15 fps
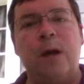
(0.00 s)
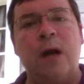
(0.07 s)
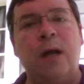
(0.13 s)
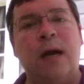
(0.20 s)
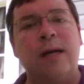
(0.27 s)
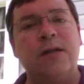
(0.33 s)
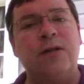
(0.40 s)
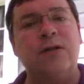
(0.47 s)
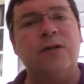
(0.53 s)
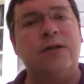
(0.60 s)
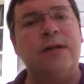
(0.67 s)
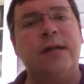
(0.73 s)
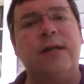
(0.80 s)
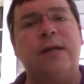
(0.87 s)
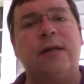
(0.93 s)
A lot of students
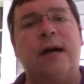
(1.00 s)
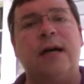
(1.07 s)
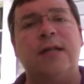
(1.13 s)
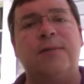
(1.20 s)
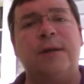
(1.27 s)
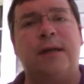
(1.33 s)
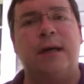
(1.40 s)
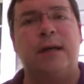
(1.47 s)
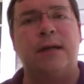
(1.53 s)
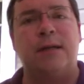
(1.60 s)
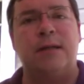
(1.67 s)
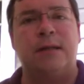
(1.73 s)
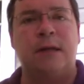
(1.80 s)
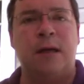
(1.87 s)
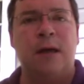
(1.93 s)
take the class
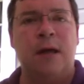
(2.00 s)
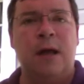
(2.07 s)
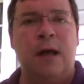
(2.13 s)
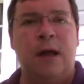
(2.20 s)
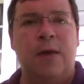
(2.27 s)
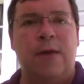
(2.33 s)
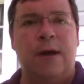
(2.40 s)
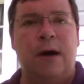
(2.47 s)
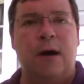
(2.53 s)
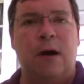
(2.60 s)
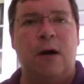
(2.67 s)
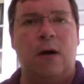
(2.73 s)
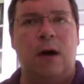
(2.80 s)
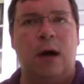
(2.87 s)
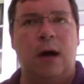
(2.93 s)
because
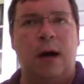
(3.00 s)
they're